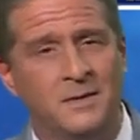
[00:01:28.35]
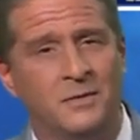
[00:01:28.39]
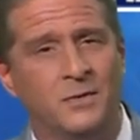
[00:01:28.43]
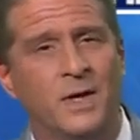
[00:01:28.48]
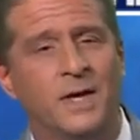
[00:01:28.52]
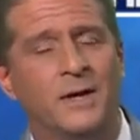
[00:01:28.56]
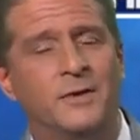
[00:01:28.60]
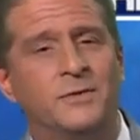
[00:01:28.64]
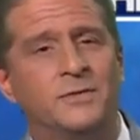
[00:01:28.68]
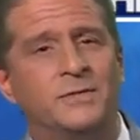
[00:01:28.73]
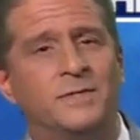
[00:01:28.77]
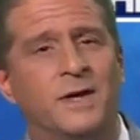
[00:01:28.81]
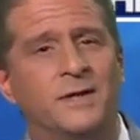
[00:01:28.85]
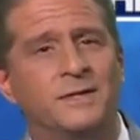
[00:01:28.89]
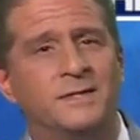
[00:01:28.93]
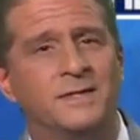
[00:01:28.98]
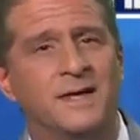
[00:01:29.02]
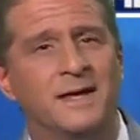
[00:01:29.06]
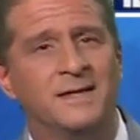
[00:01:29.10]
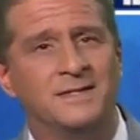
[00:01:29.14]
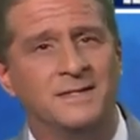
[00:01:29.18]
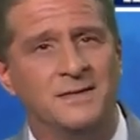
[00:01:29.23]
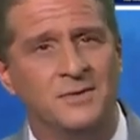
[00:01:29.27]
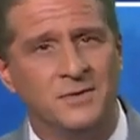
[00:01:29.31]
later
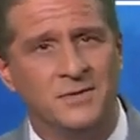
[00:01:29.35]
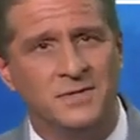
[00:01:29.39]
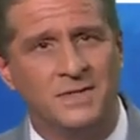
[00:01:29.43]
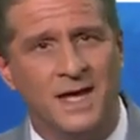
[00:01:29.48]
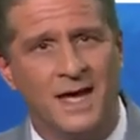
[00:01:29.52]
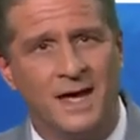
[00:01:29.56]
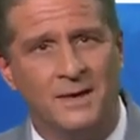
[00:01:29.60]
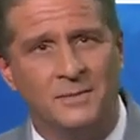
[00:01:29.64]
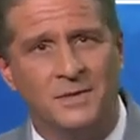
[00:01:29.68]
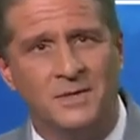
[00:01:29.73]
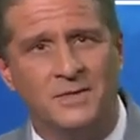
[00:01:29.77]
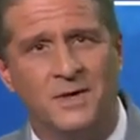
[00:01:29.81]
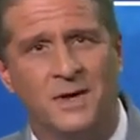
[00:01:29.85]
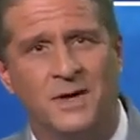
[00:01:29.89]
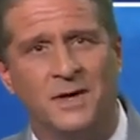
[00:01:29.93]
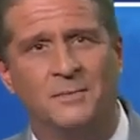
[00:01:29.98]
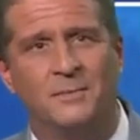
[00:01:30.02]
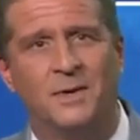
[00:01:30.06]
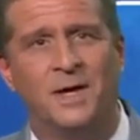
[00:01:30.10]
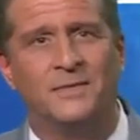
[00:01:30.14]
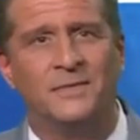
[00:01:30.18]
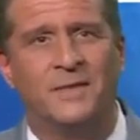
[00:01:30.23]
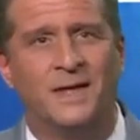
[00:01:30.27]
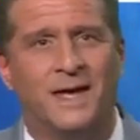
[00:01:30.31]
sunsets, here's Tom to talk
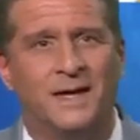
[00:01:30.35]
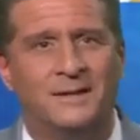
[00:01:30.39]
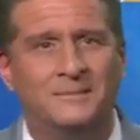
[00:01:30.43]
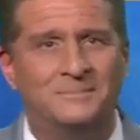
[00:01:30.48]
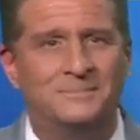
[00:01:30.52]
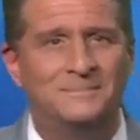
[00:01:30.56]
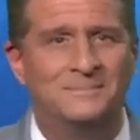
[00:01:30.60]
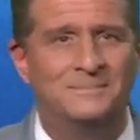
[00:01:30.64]
about that.